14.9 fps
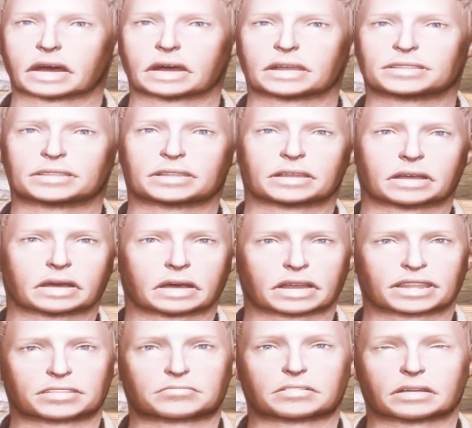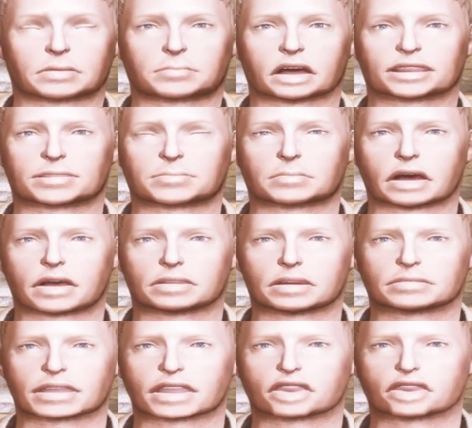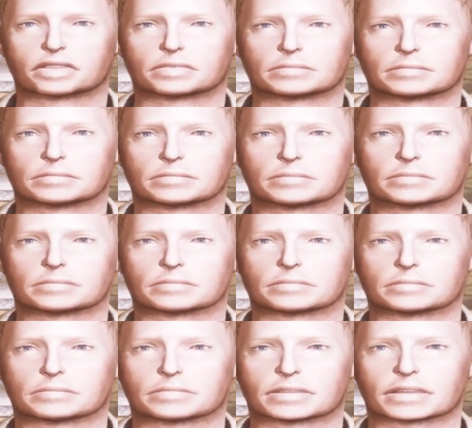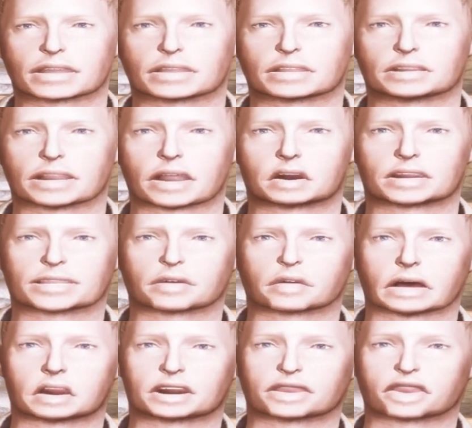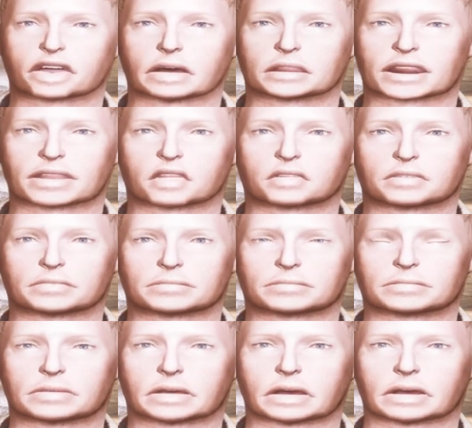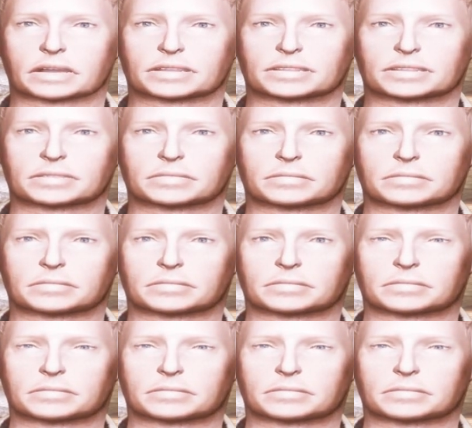I'll contact her family about her death. Here's your reward. Thank you. Thank you.